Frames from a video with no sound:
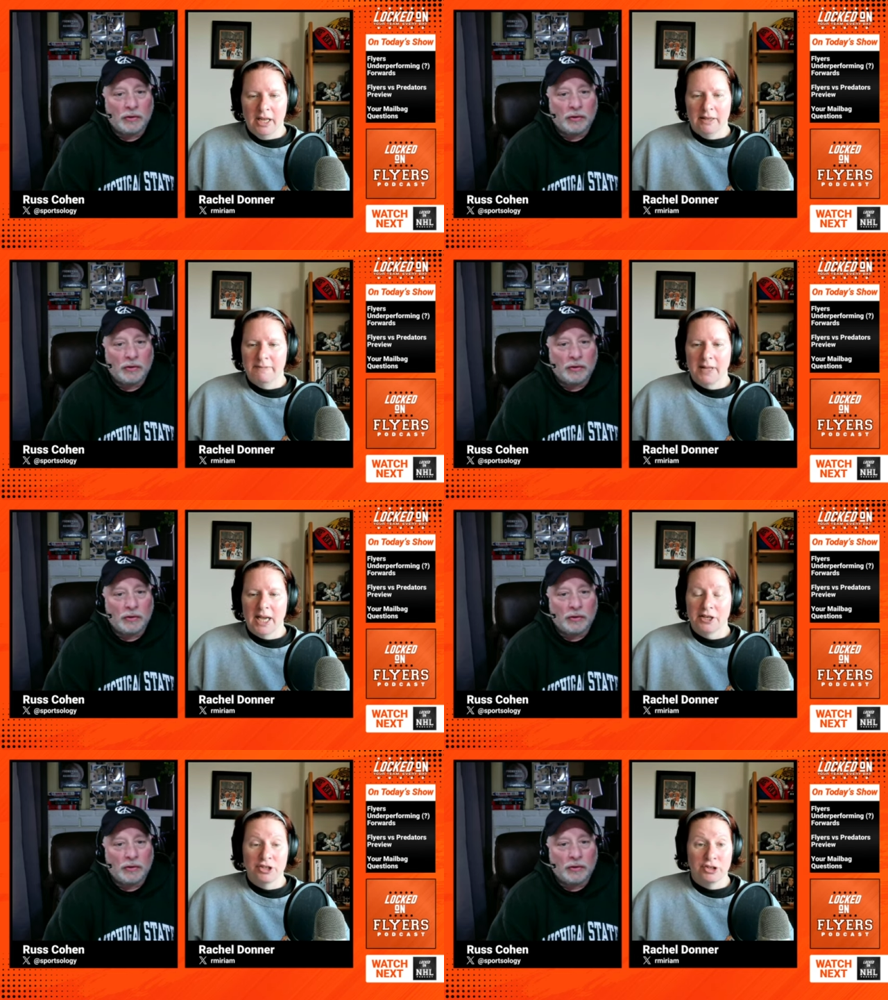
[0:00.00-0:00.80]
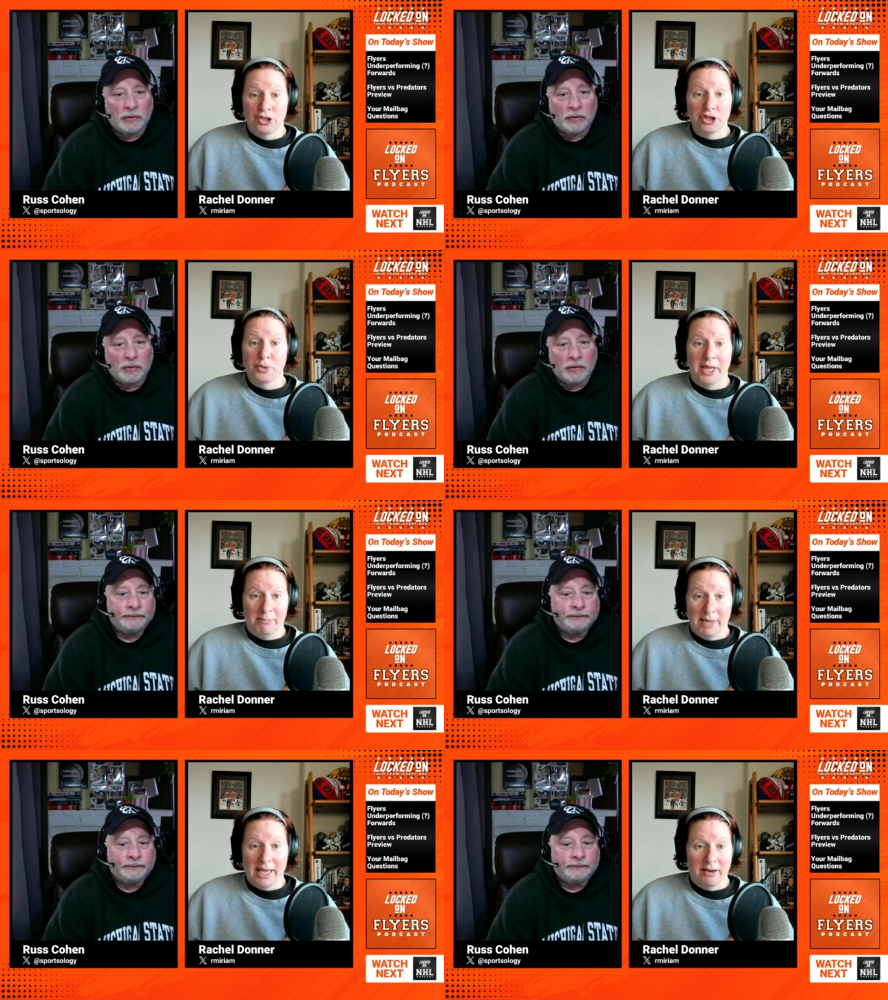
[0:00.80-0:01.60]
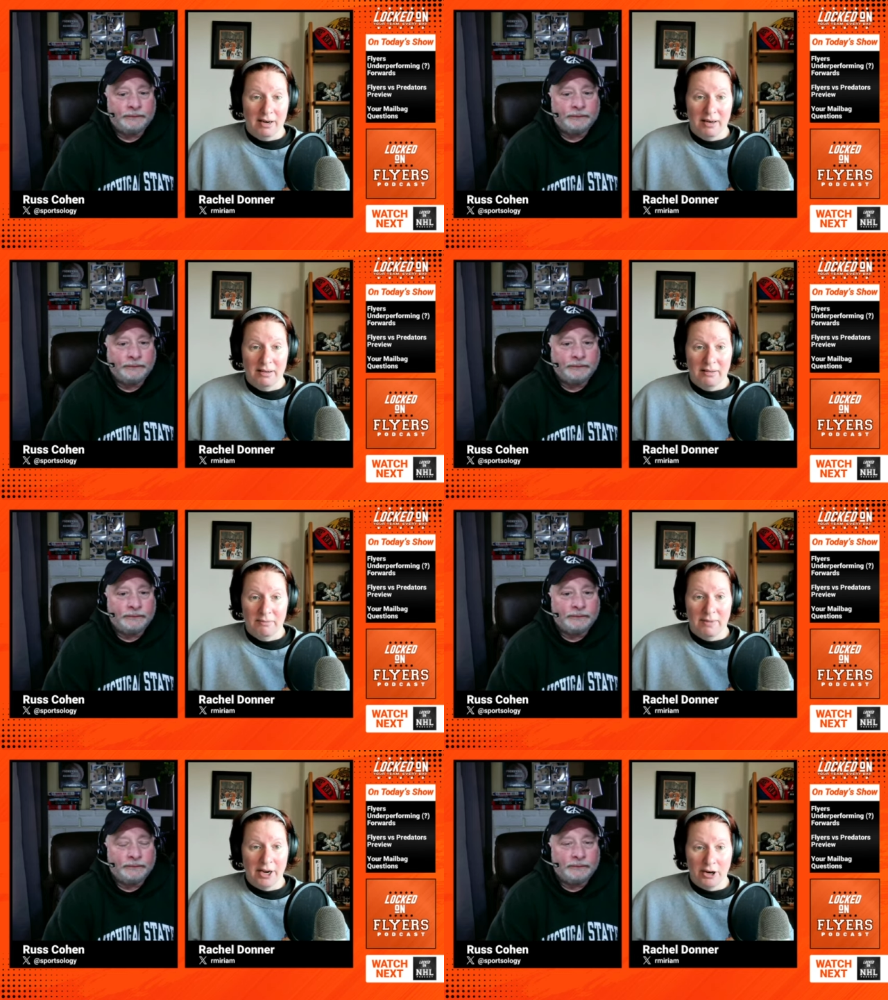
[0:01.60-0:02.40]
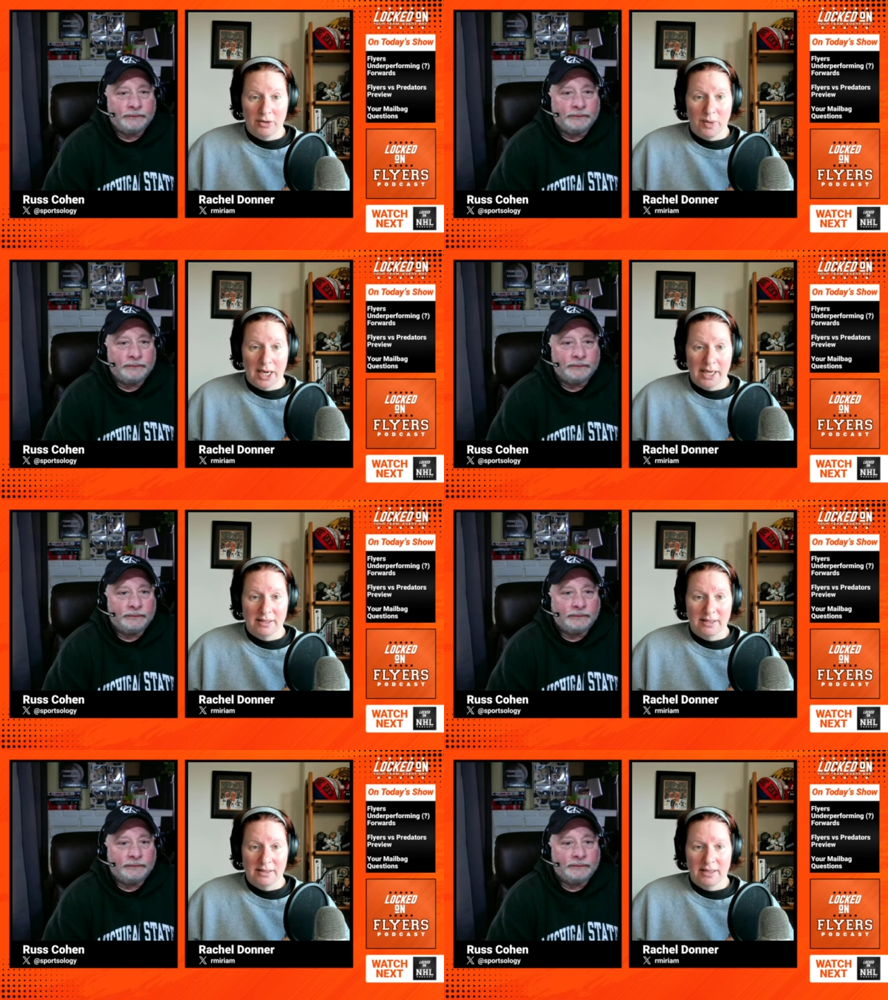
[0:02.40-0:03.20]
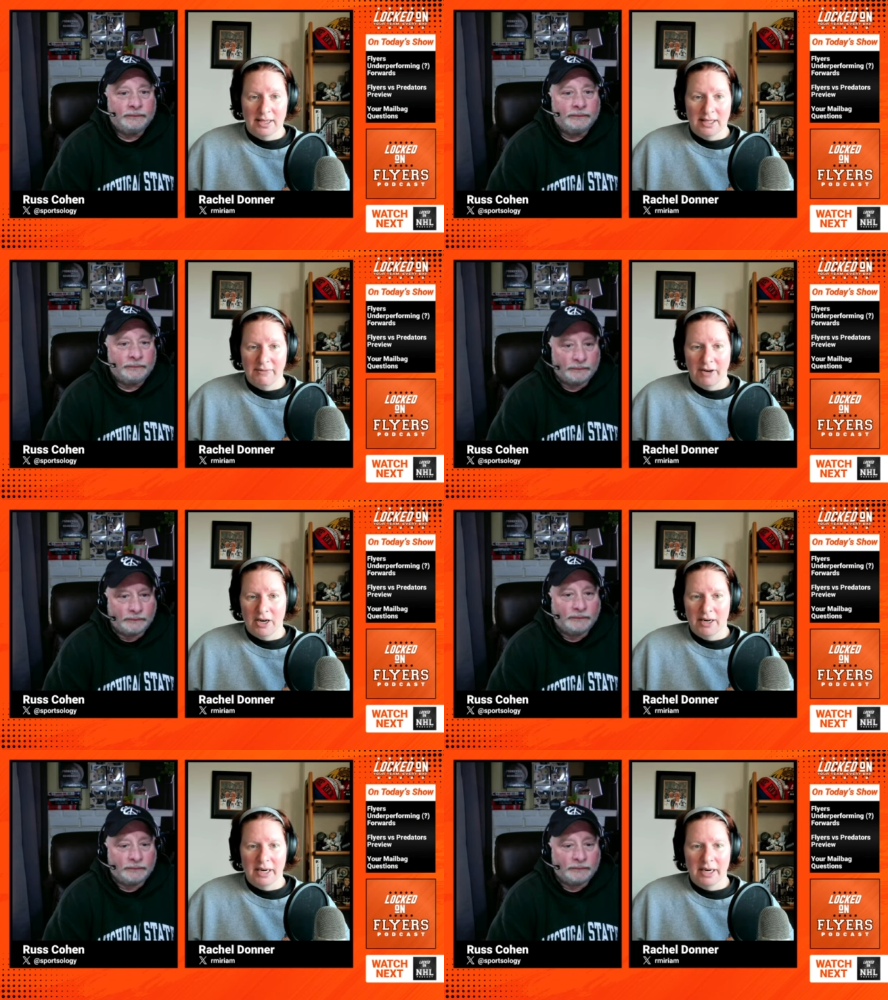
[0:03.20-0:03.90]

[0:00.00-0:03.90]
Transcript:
Speaker 1: the Flyers are doing better record wise thus far.